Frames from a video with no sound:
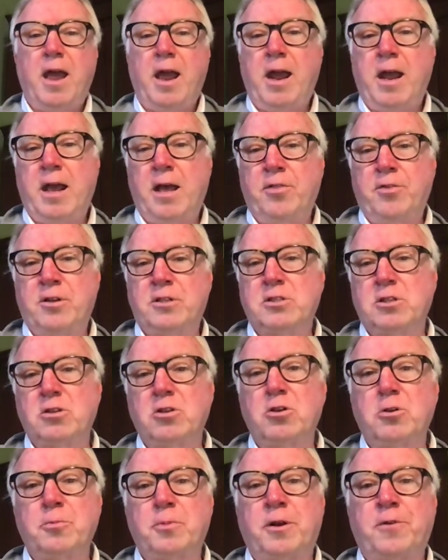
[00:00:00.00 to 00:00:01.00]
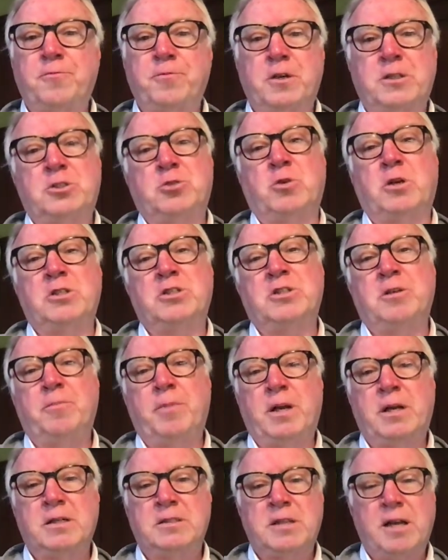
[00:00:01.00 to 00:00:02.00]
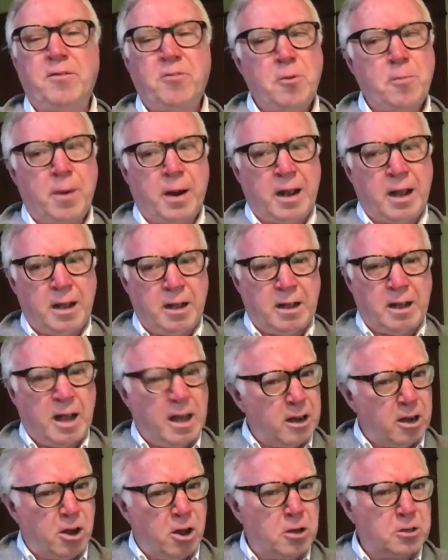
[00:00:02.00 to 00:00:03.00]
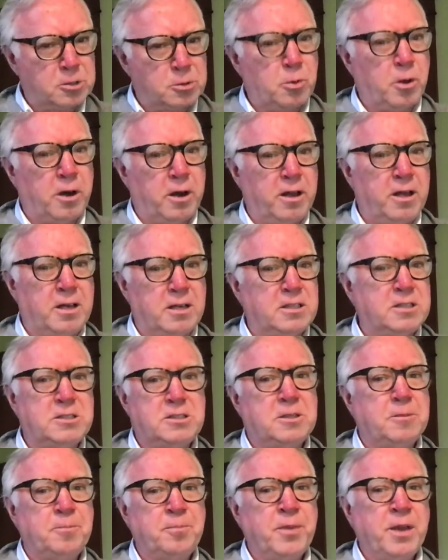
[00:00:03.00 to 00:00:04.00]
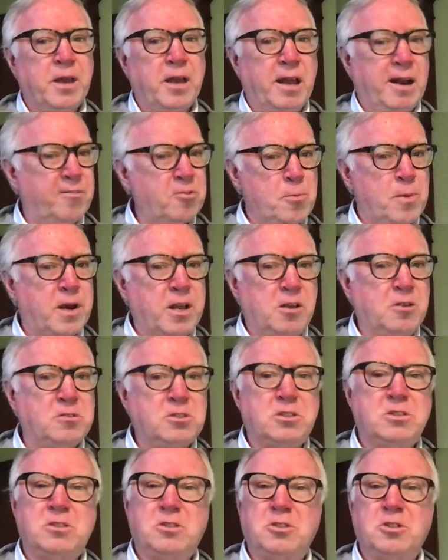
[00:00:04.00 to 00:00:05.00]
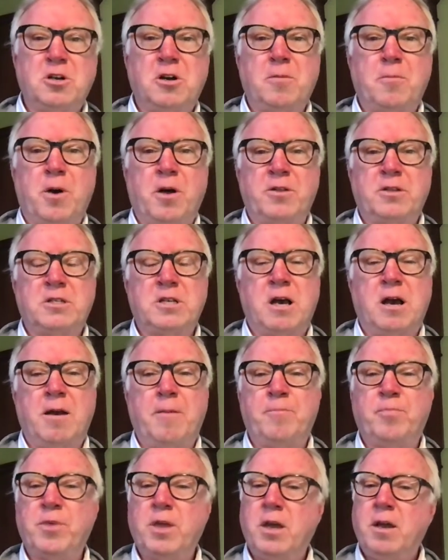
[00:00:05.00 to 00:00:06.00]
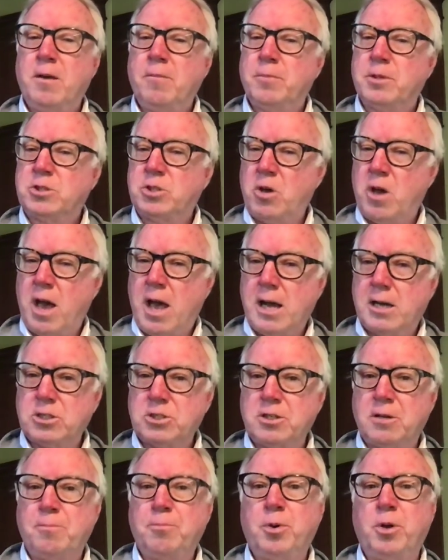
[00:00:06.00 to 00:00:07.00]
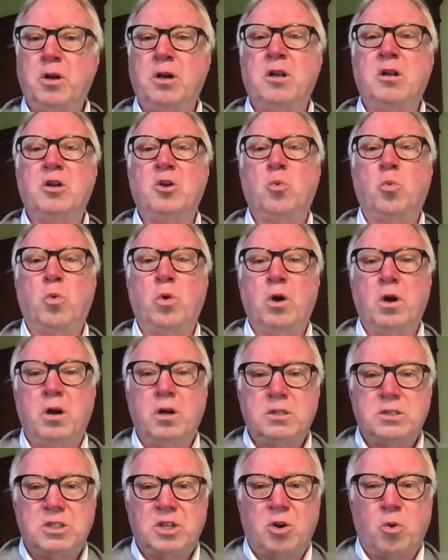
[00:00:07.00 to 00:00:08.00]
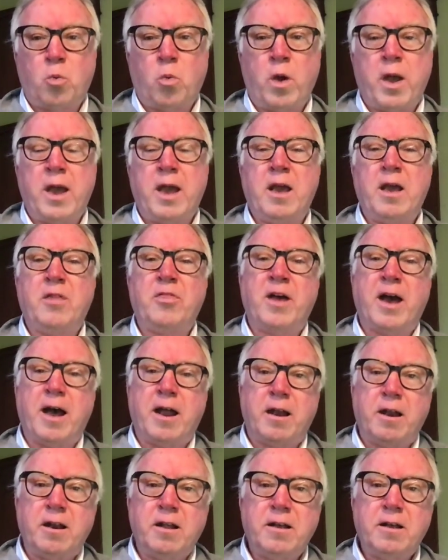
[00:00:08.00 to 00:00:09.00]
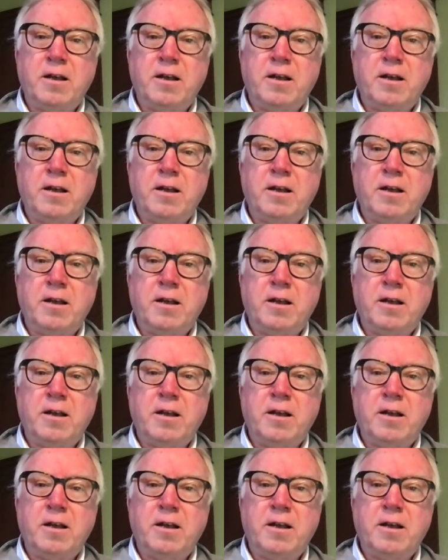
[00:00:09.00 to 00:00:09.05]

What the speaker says: And there's a little bit of frustration because everybody kind of knows what it is and everybody uses the term all the time, but to actually put it into words in a way that